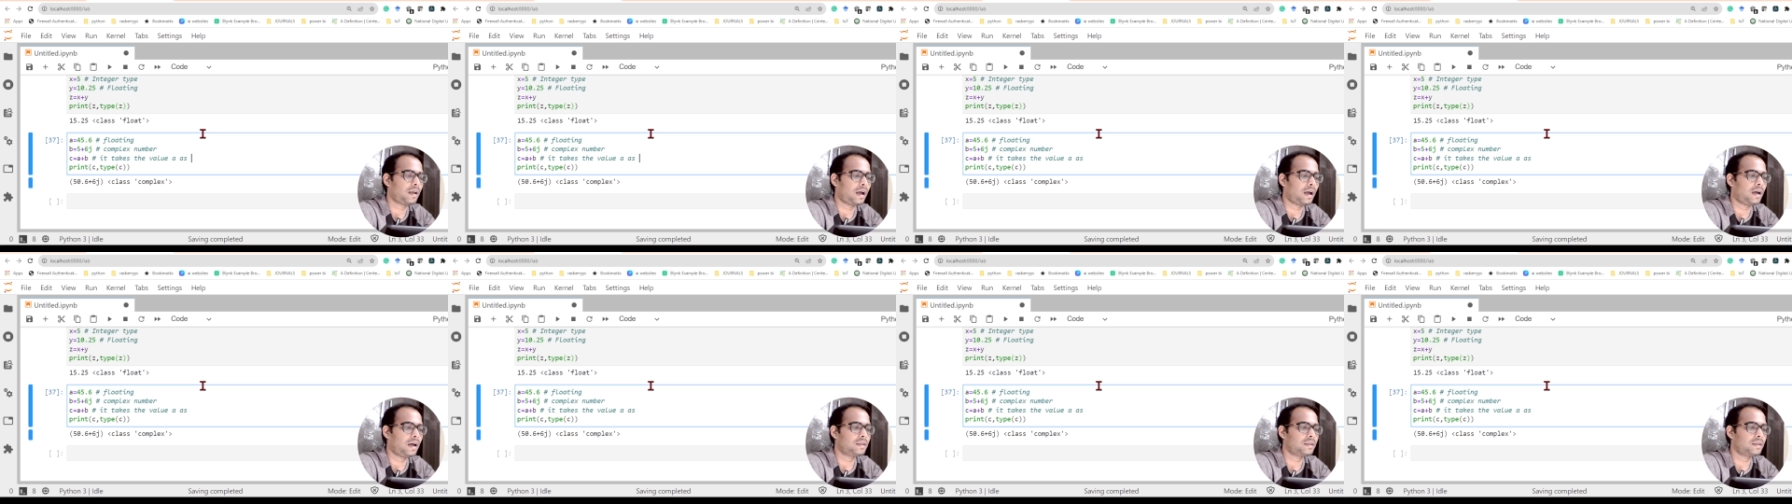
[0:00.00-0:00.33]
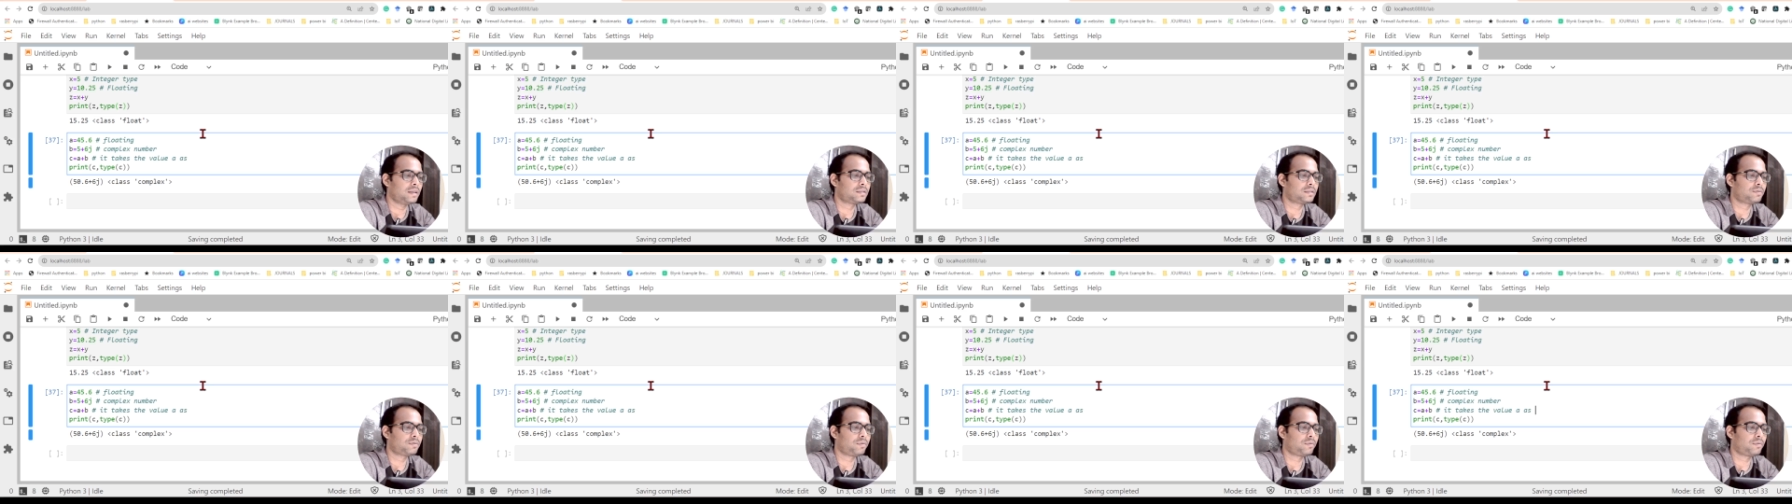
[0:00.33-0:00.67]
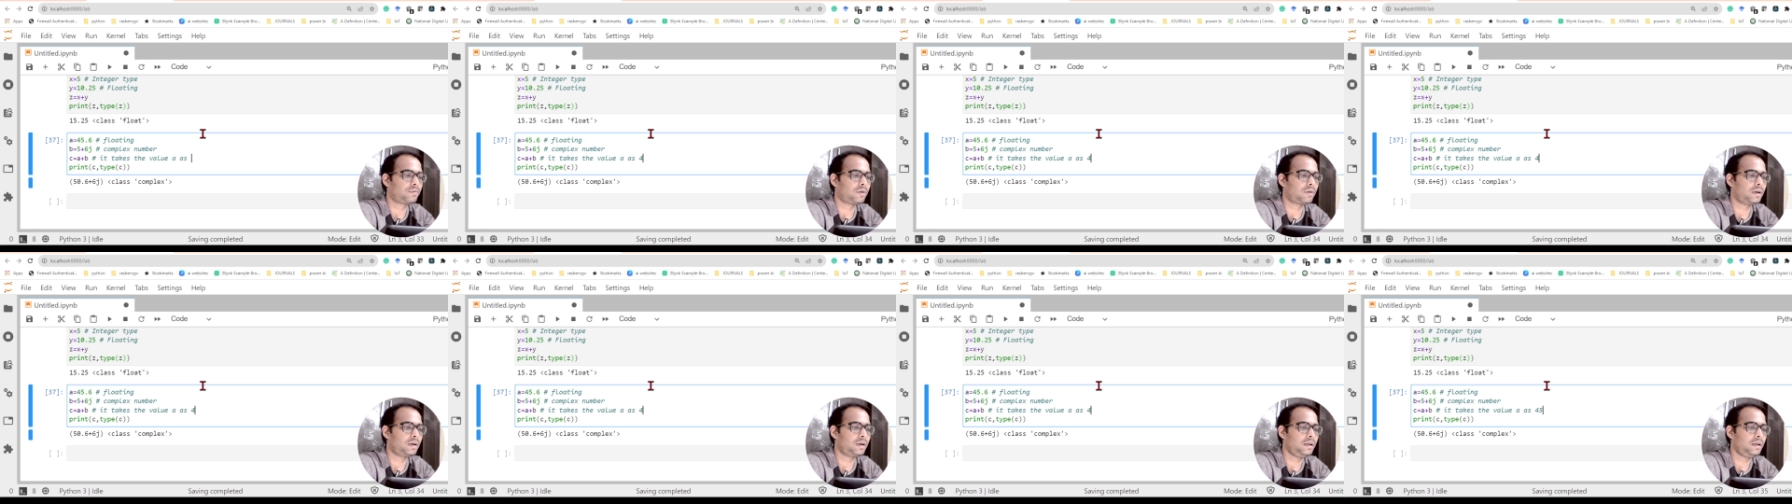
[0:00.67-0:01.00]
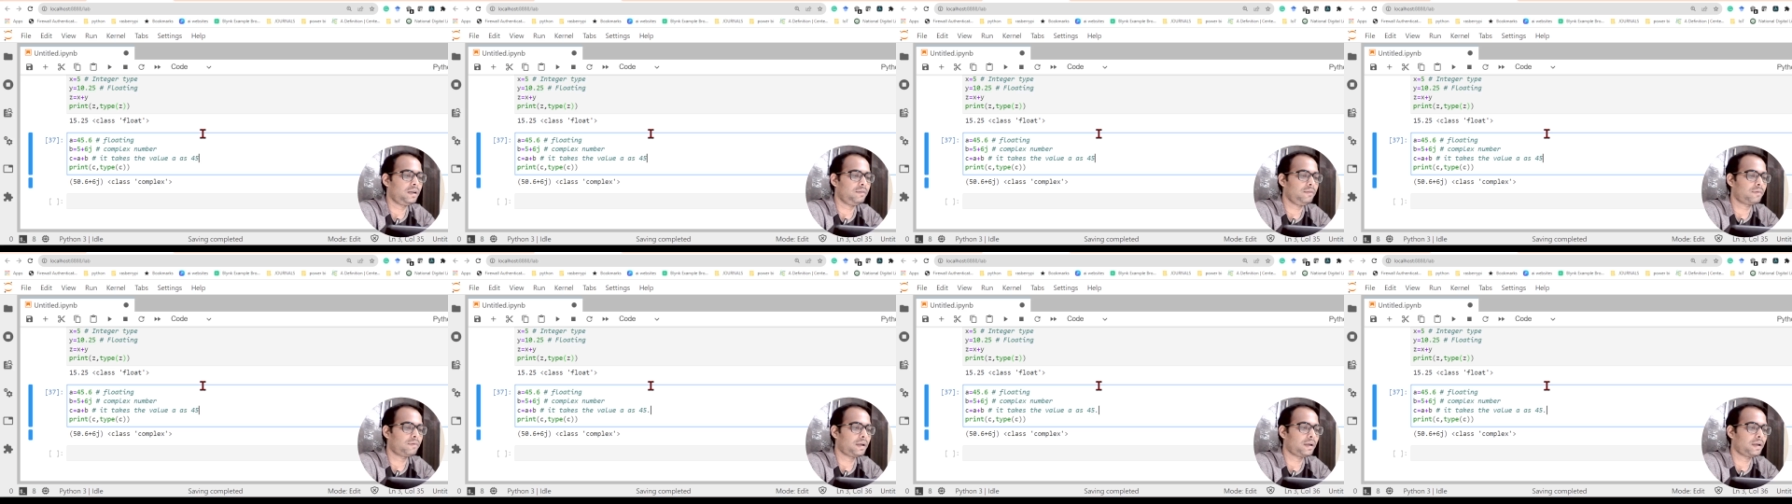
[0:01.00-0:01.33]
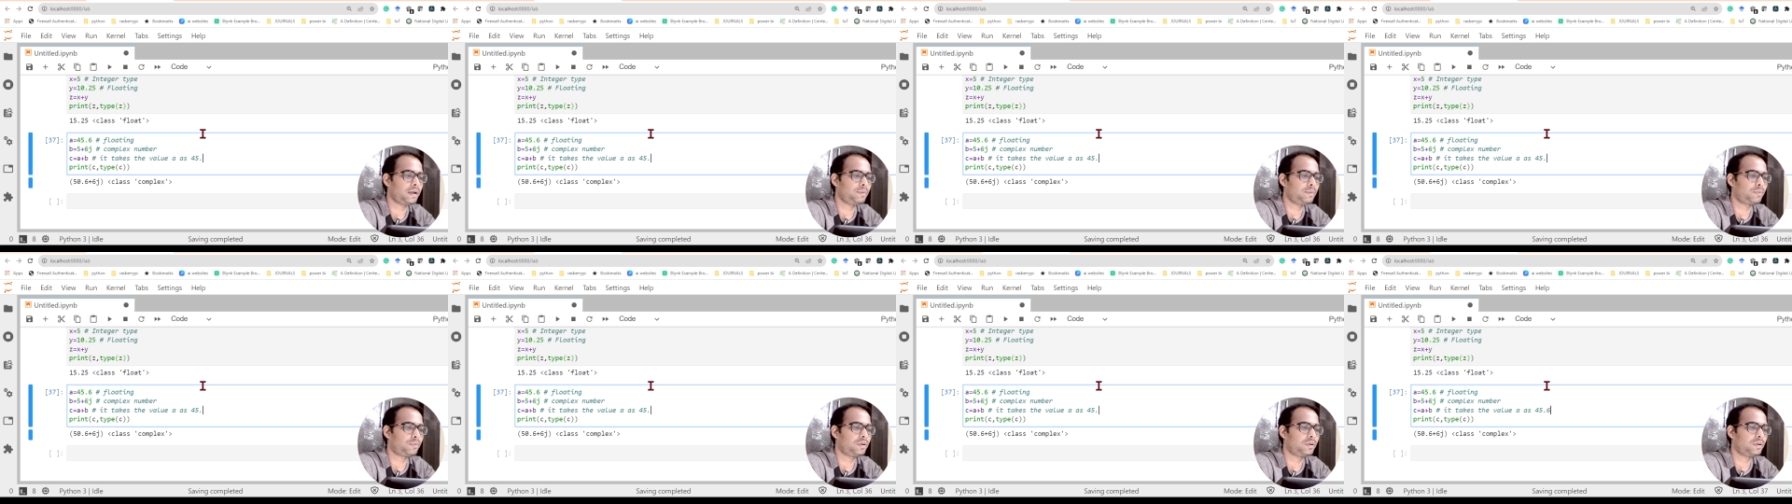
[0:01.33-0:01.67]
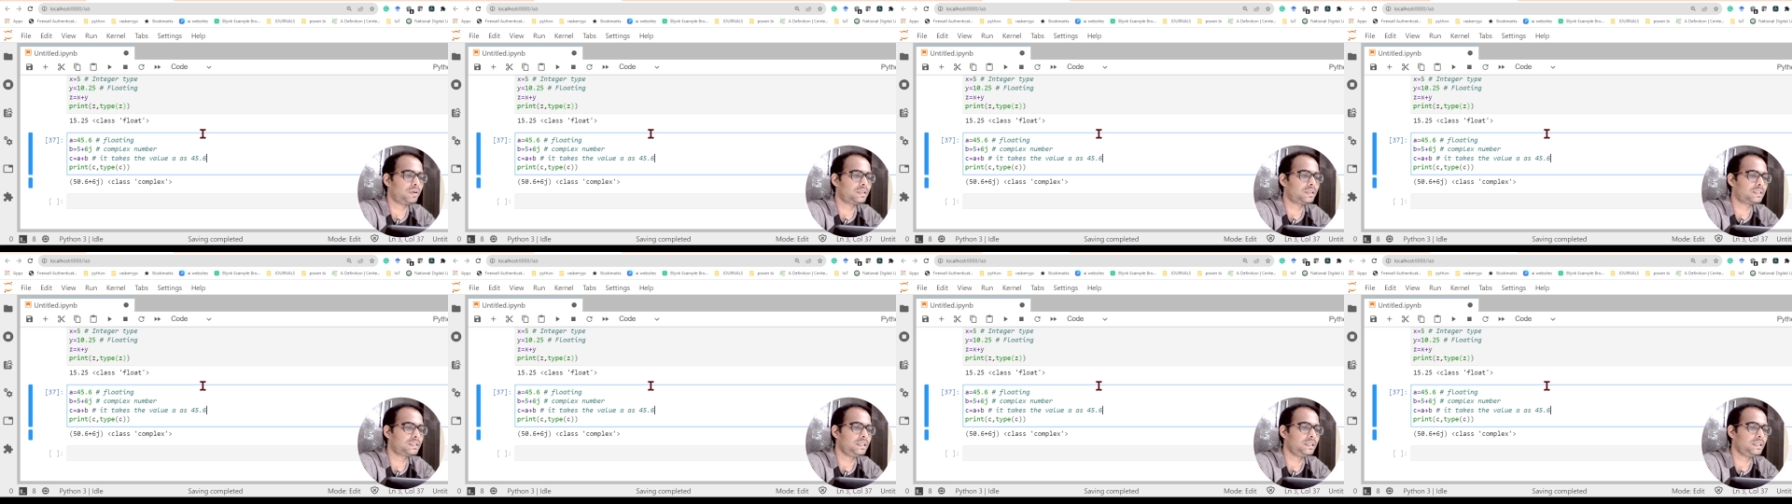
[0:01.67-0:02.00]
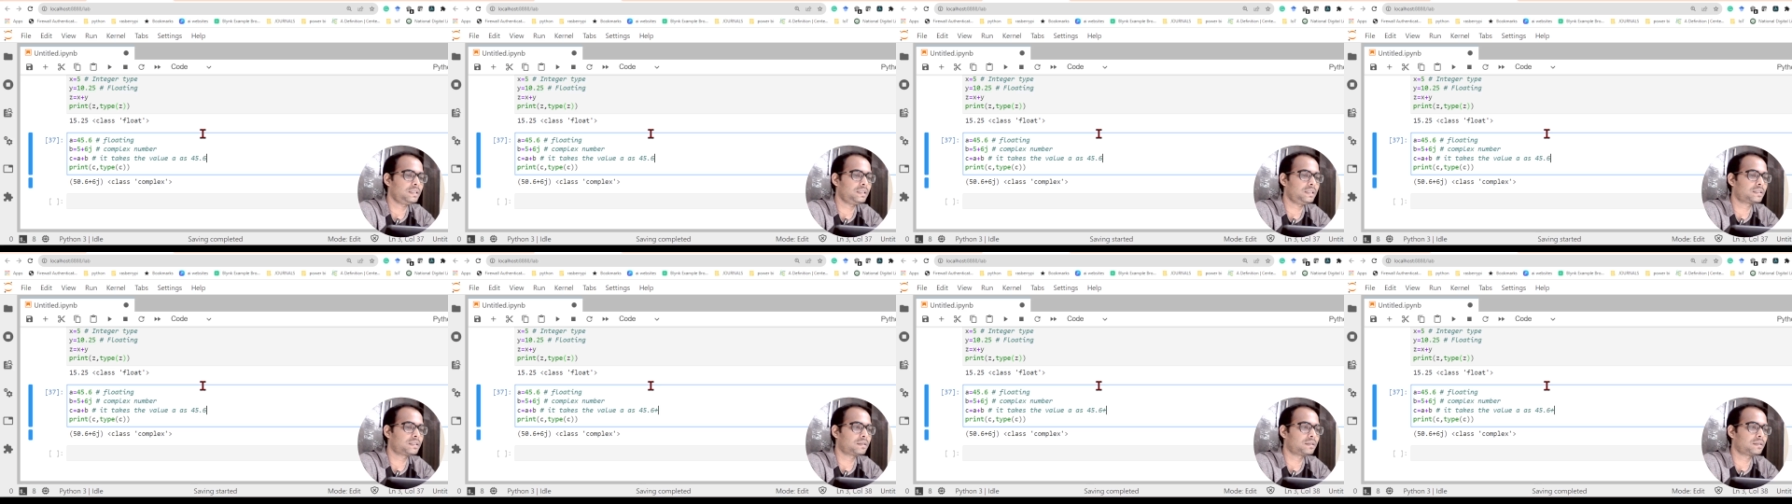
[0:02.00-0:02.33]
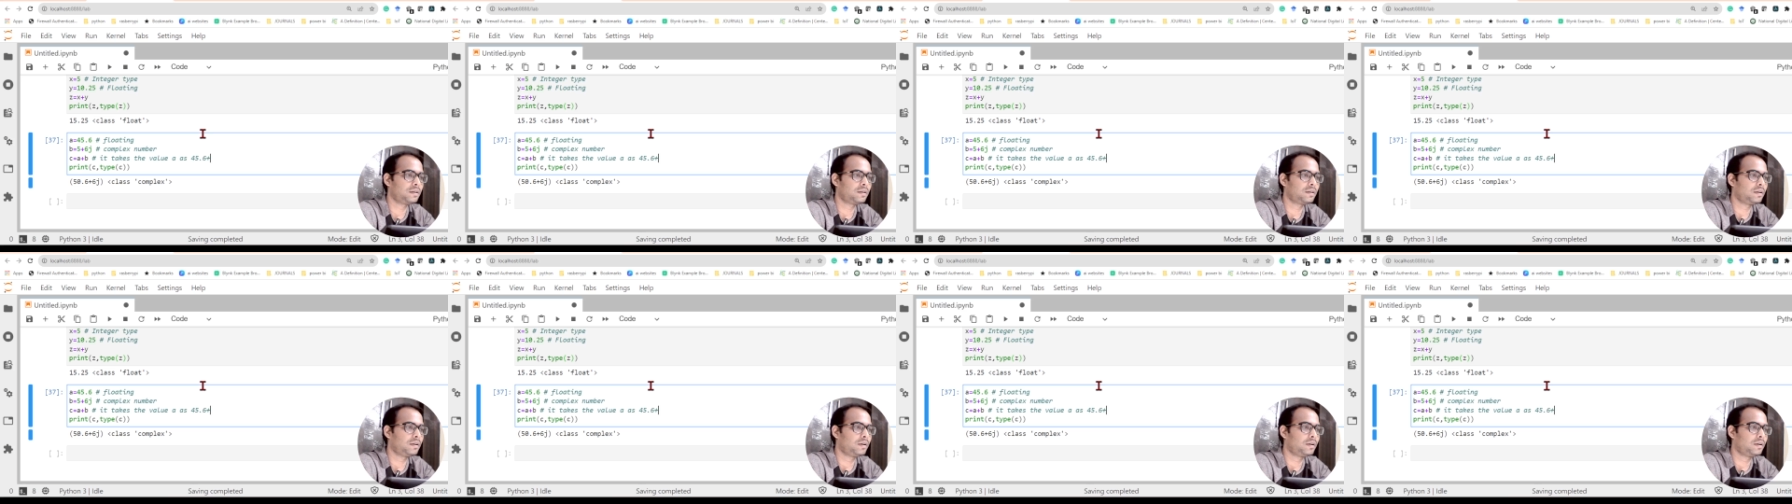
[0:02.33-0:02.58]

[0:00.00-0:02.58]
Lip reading: as 45.6